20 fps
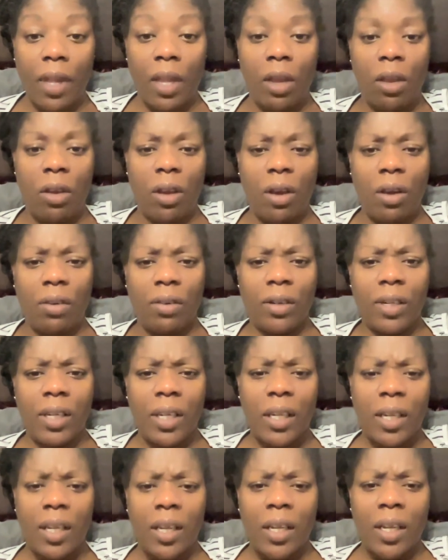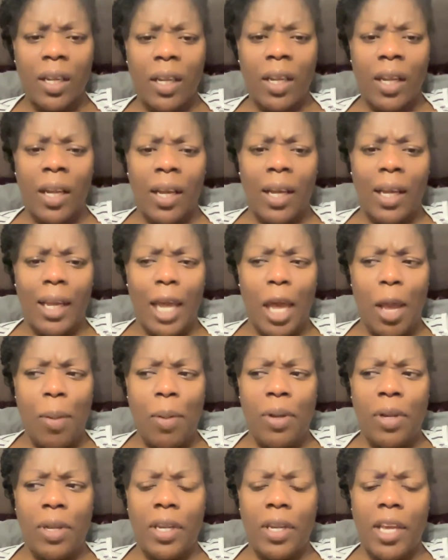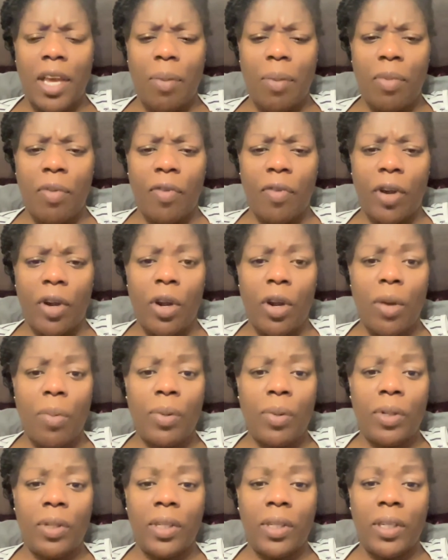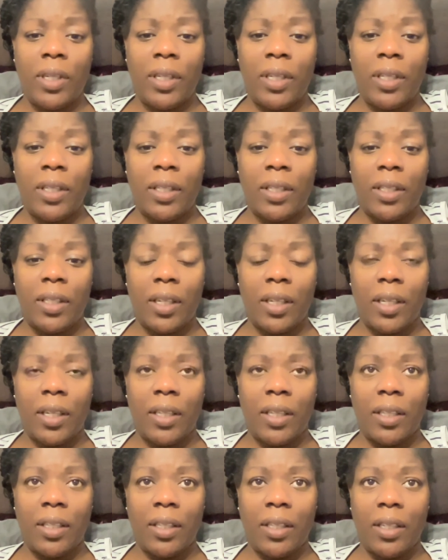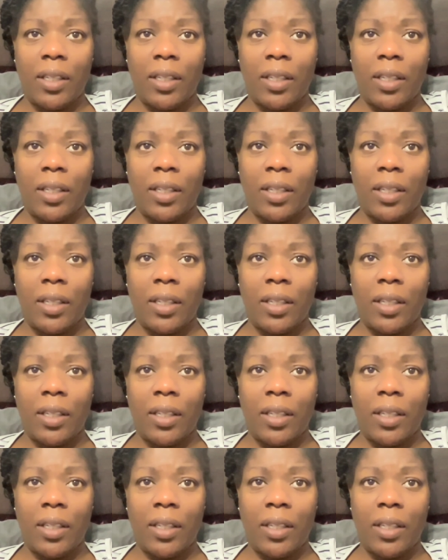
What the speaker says: you know, gave me the name of an herbalist and,